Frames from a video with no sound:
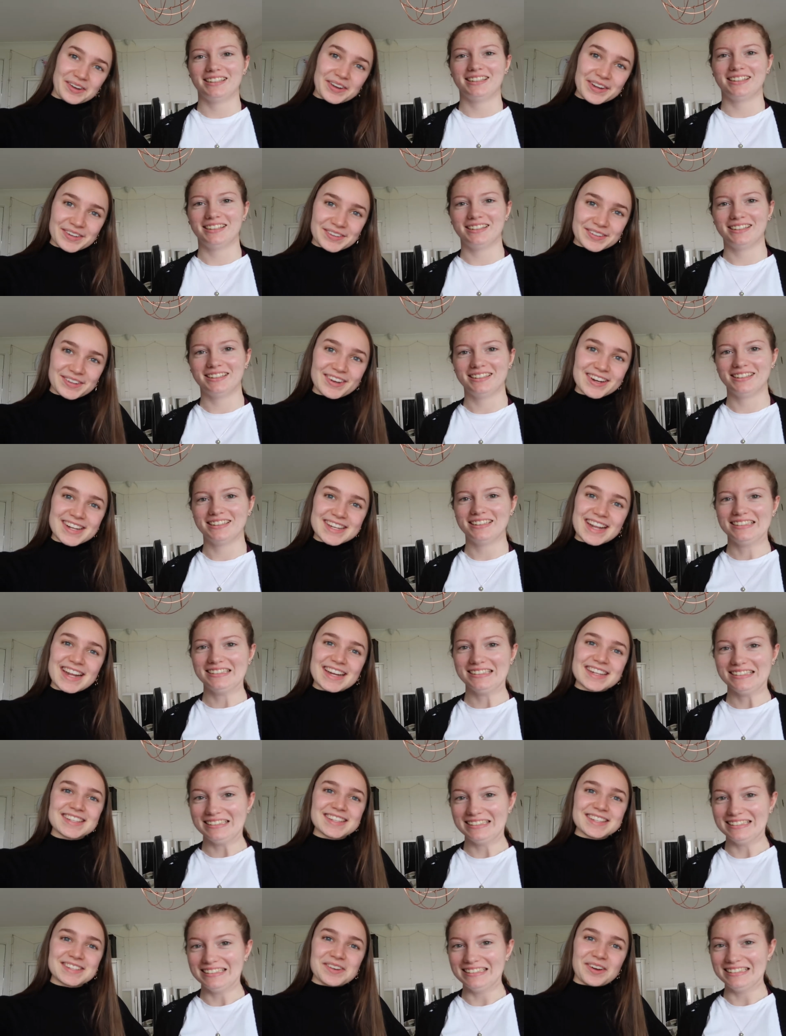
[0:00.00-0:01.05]
Speaker 1: going on holiday
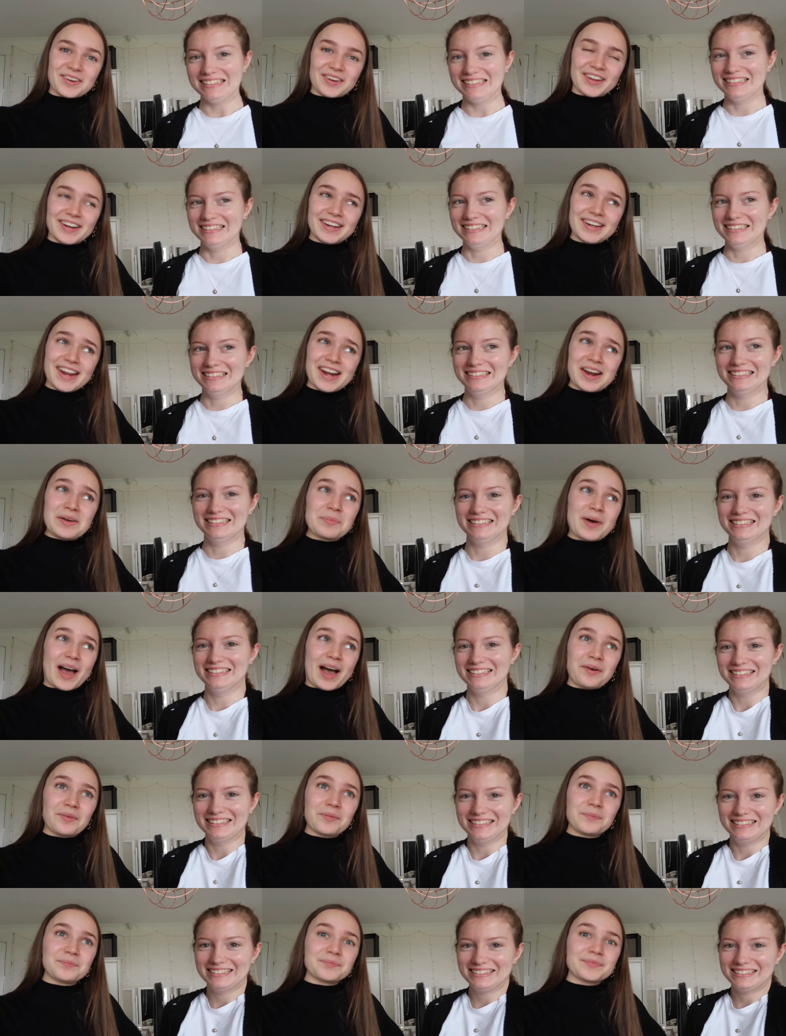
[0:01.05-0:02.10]
to Scotland in
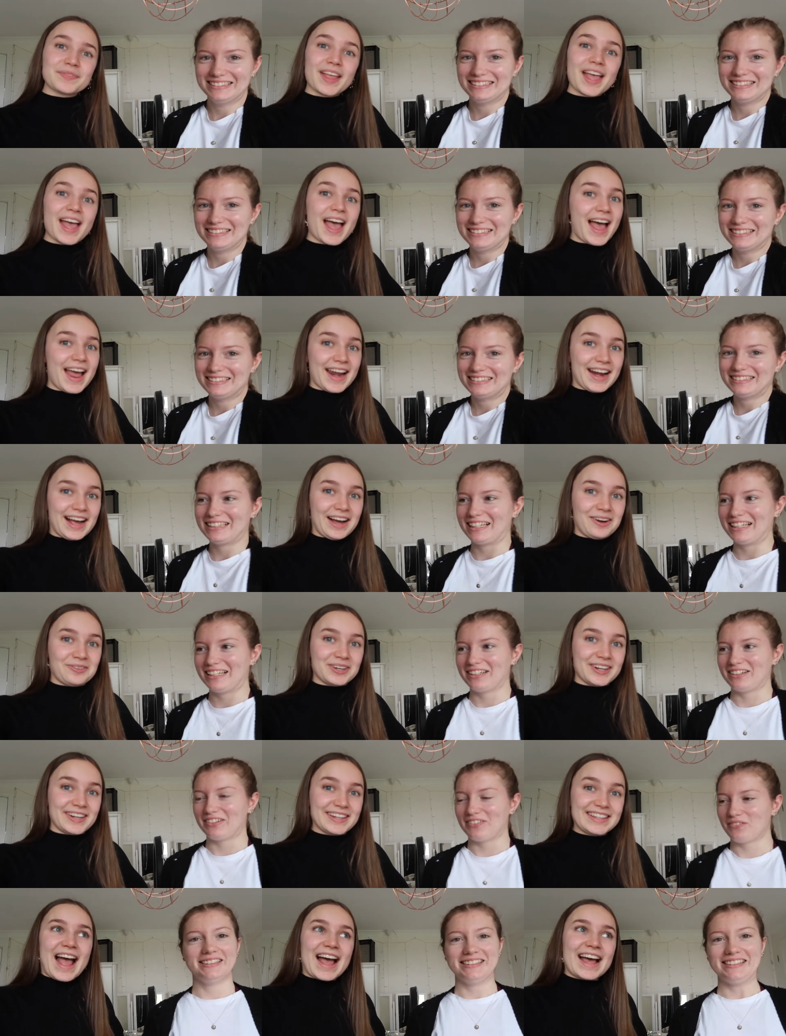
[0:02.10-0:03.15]
about an
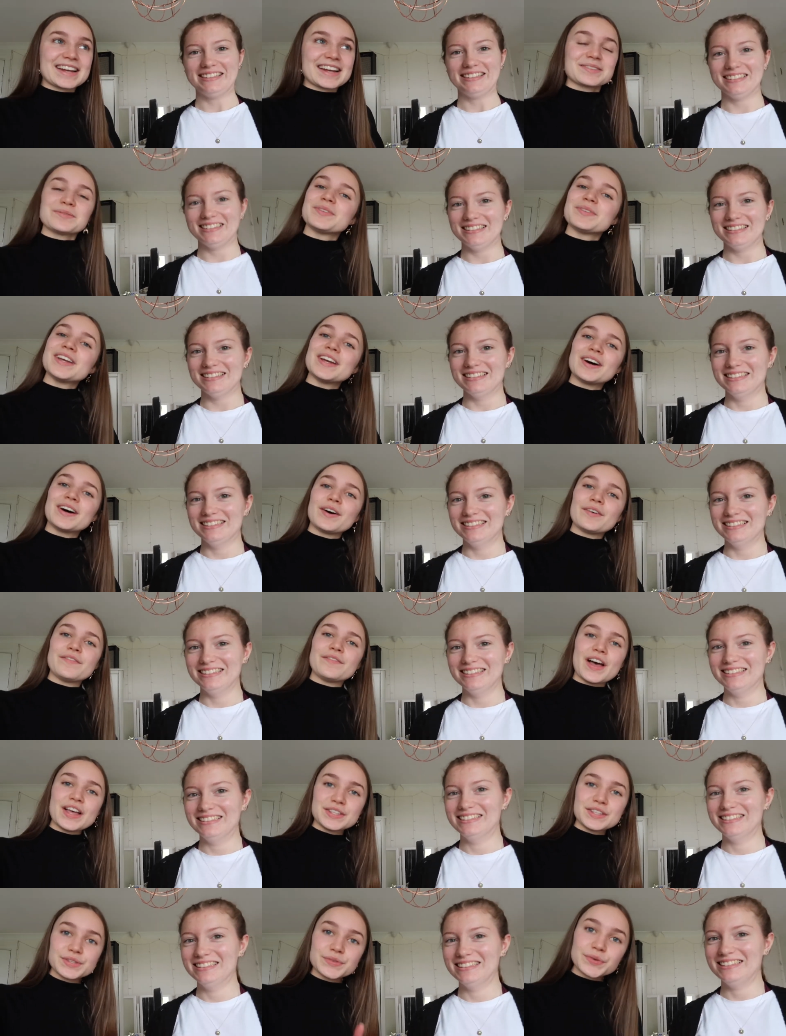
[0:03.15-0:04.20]
hour, and we are,
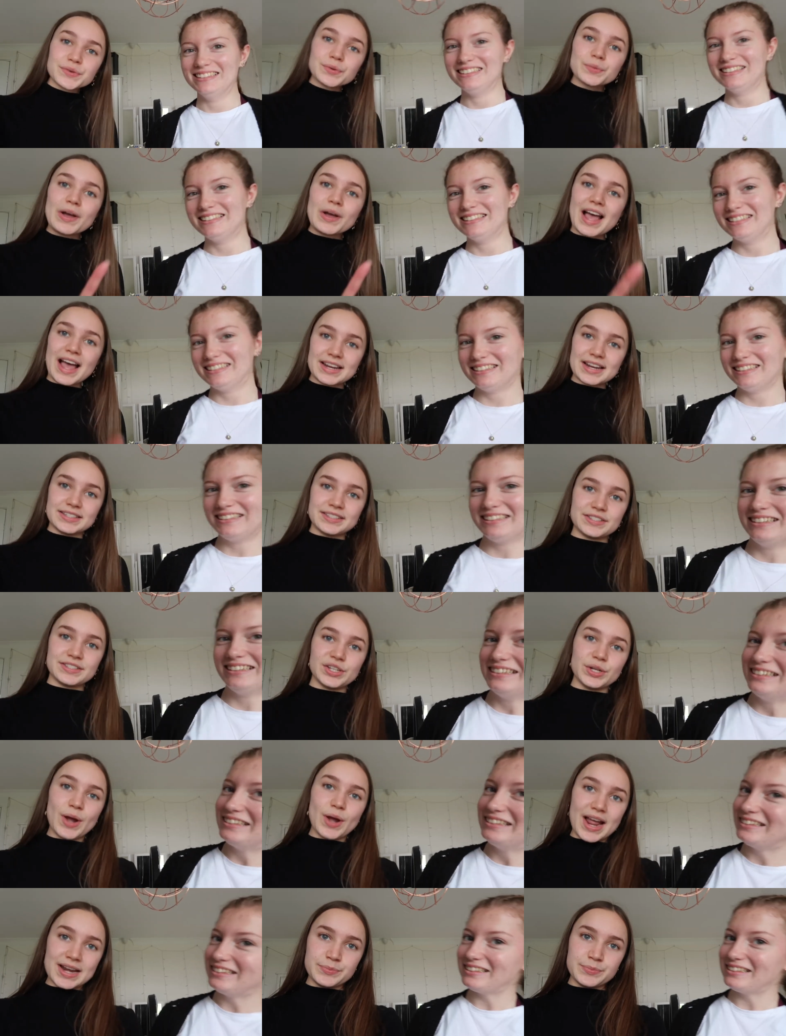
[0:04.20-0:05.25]
first of all, we're heading to
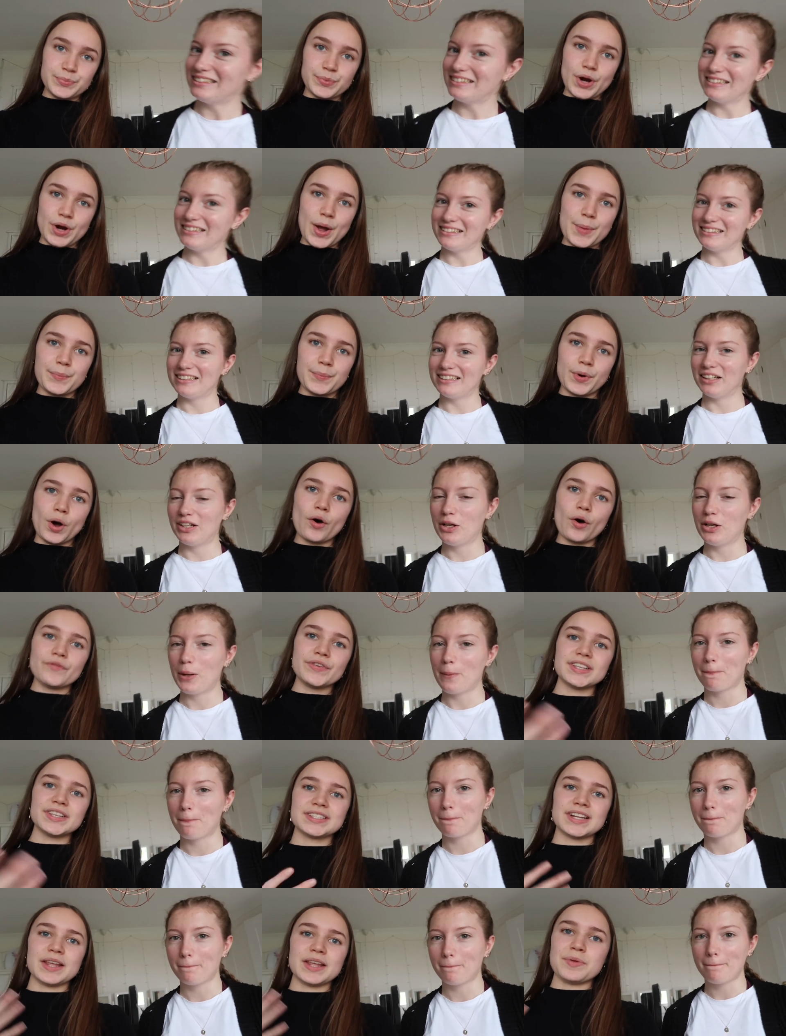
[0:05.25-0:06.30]
Edinburgh, but
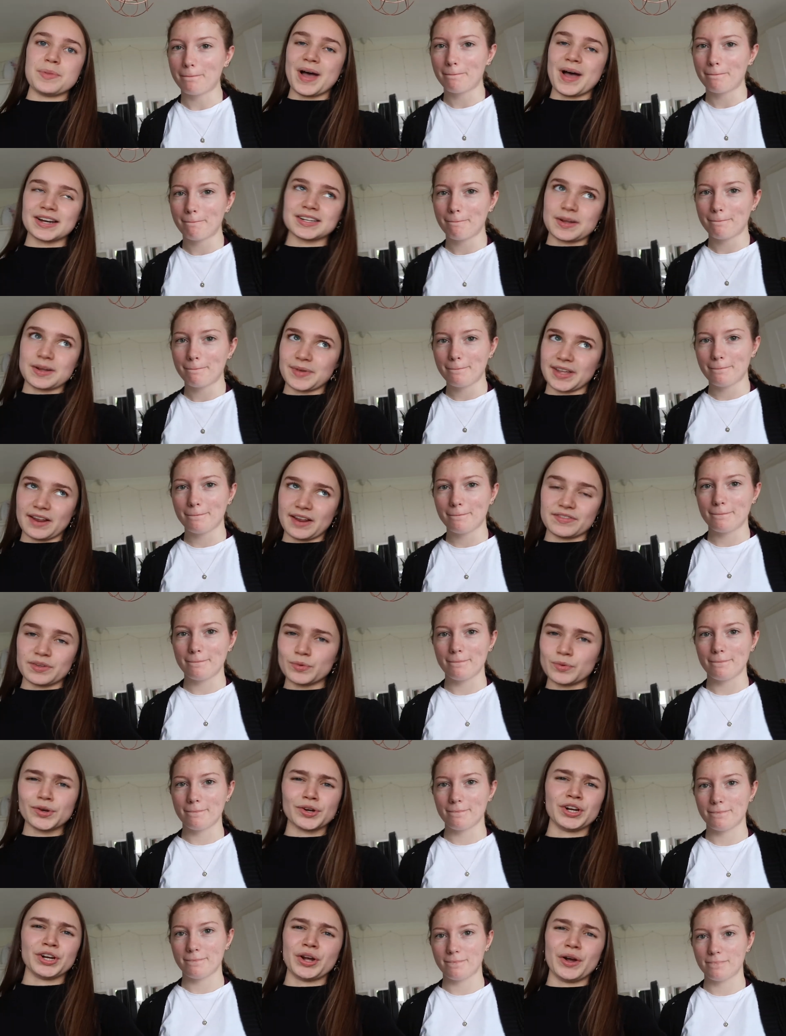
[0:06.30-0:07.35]
obviously with pandemic and everything, we're
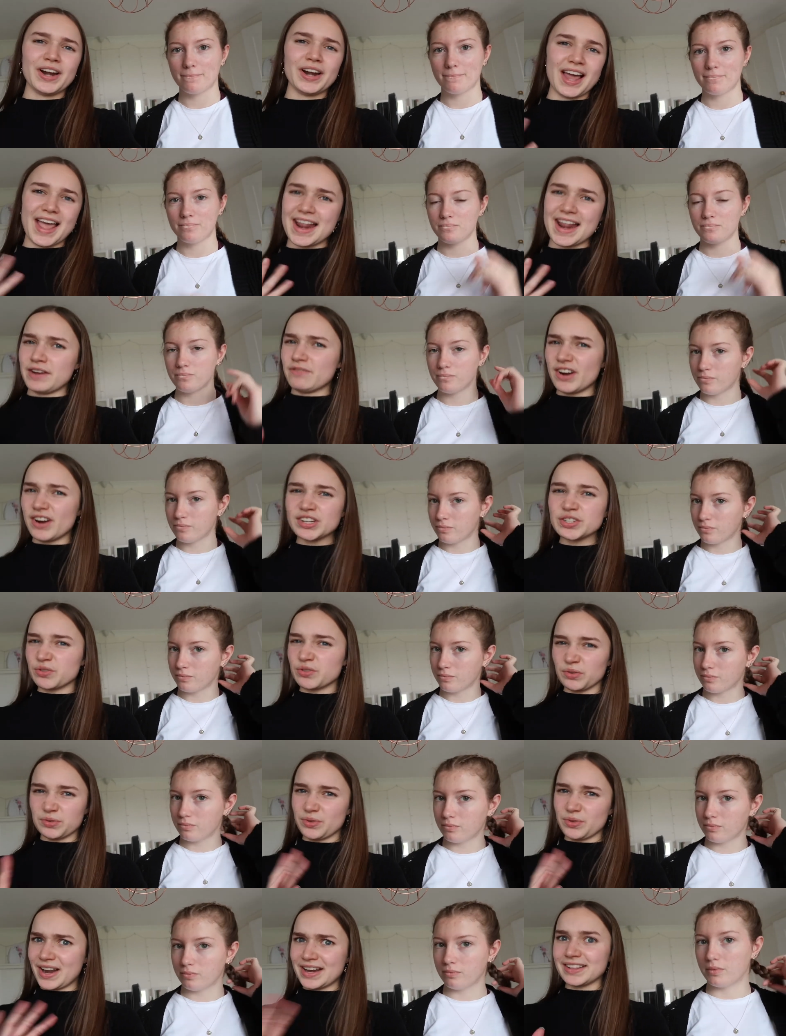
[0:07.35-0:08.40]
not going to go in like any
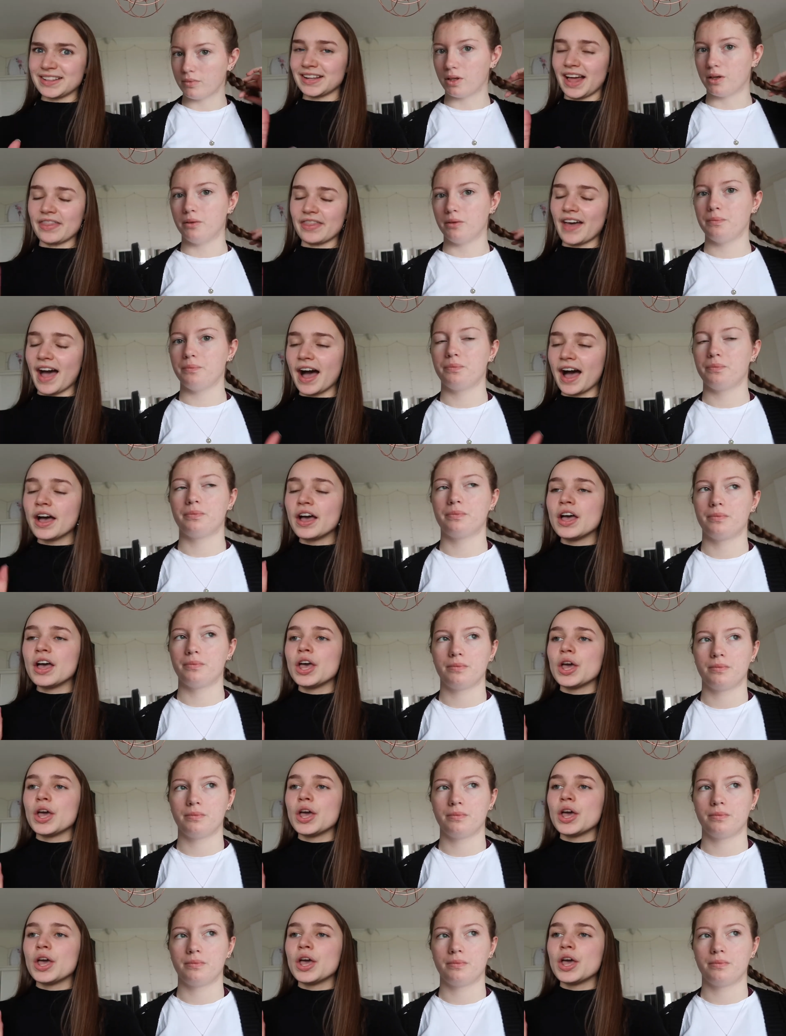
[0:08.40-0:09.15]
restaurants or anything like that.